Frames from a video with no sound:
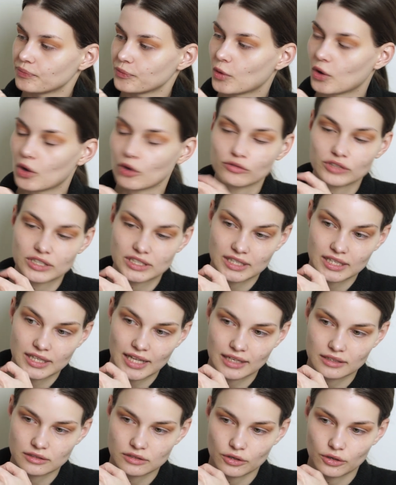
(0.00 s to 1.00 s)
well, obviously
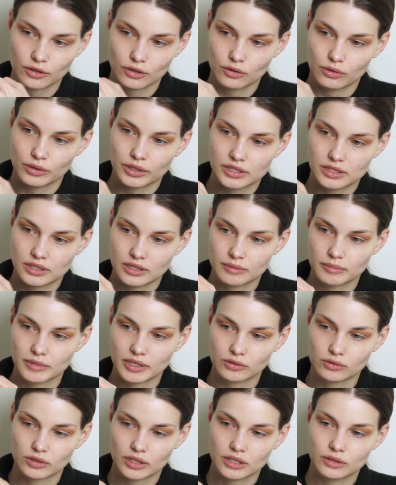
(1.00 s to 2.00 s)
that turquoise in the
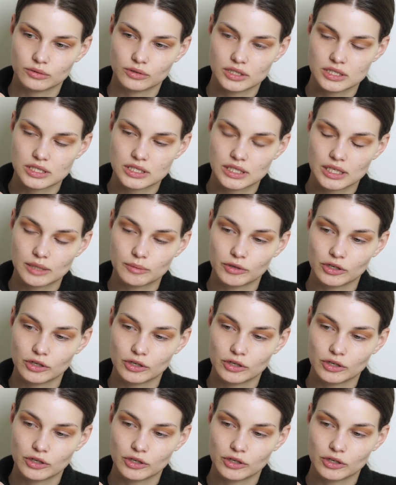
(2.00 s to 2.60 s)
middle that you can see,